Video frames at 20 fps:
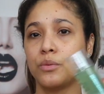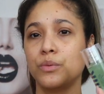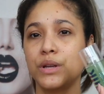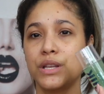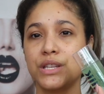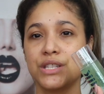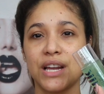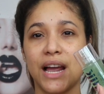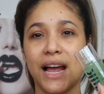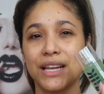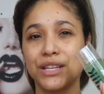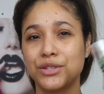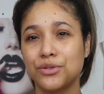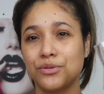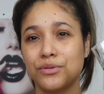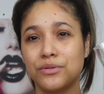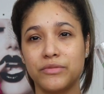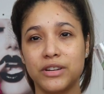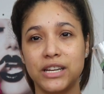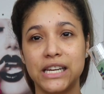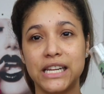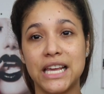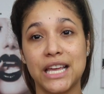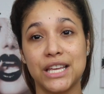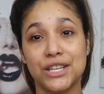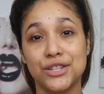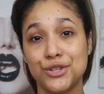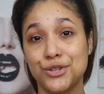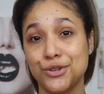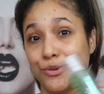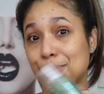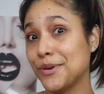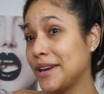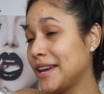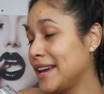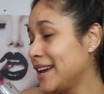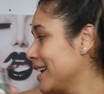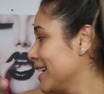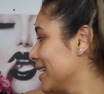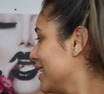which I don't really
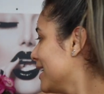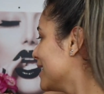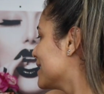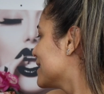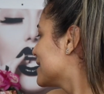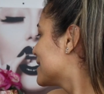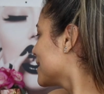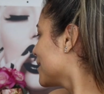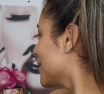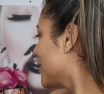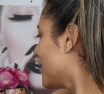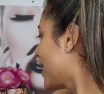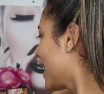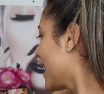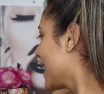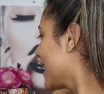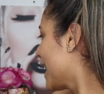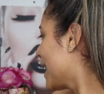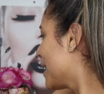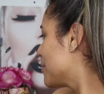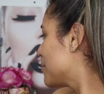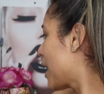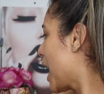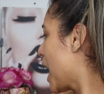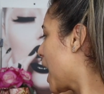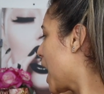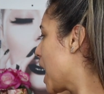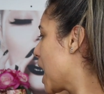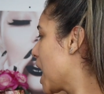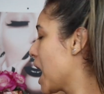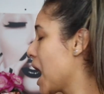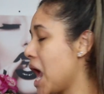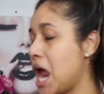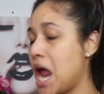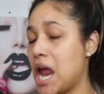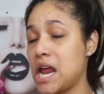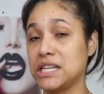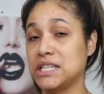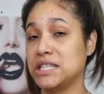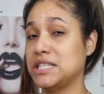enjoy so I am um,
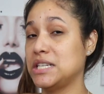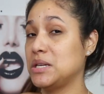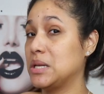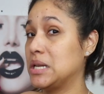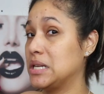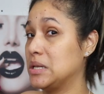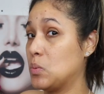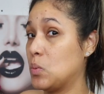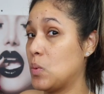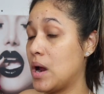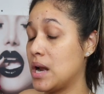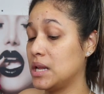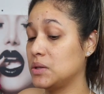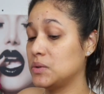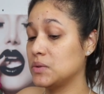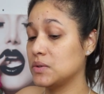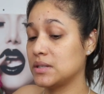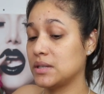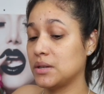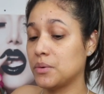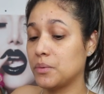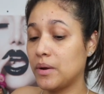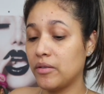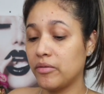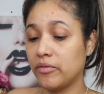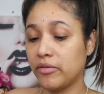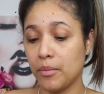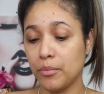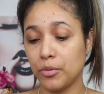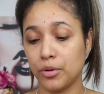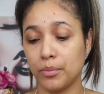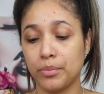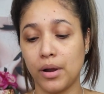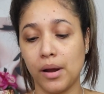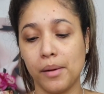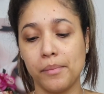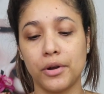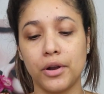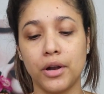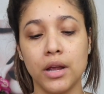I did wanted to stay away from her
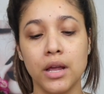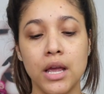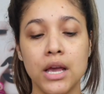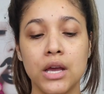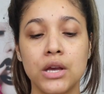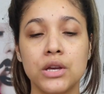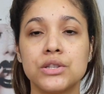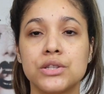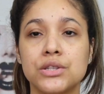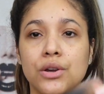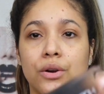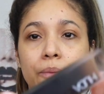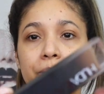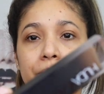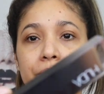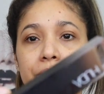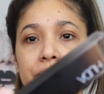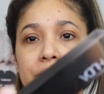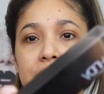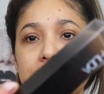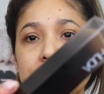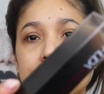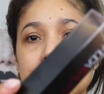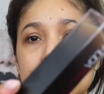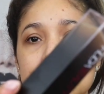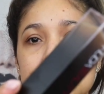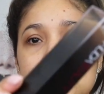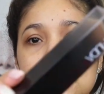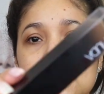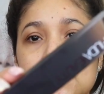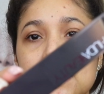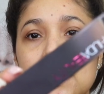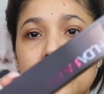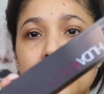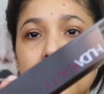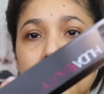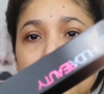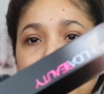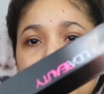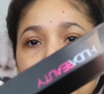primer so this is
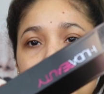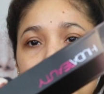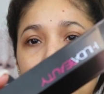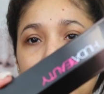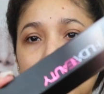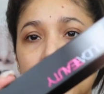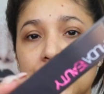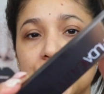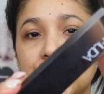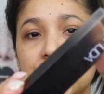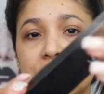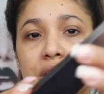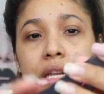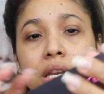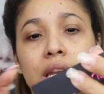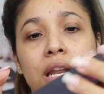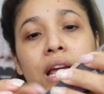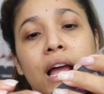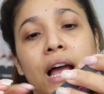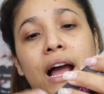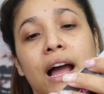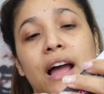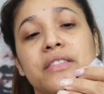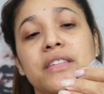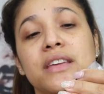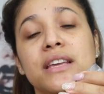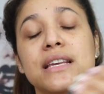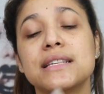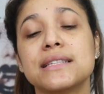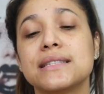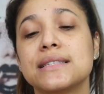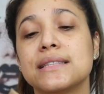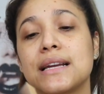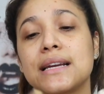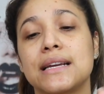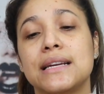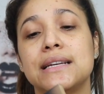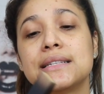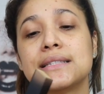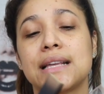the packaging I think it's
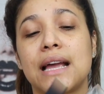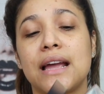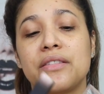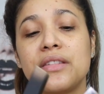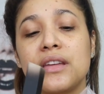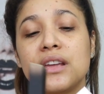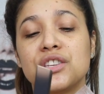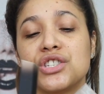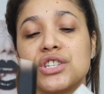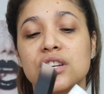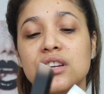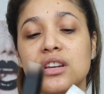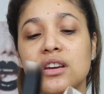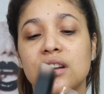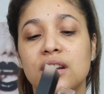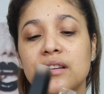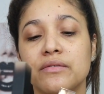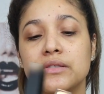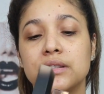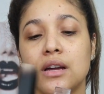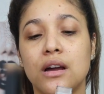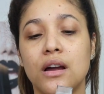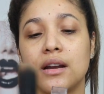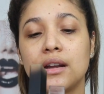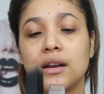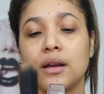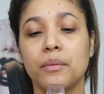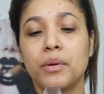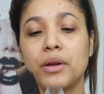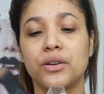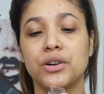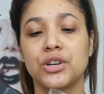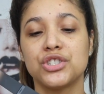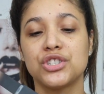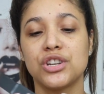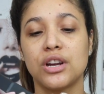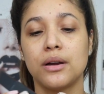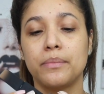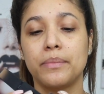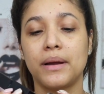nice I think she could have done a better
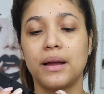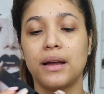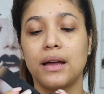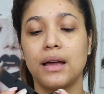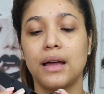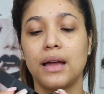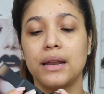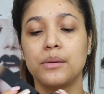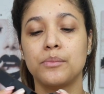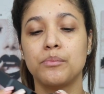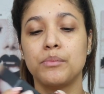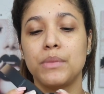job at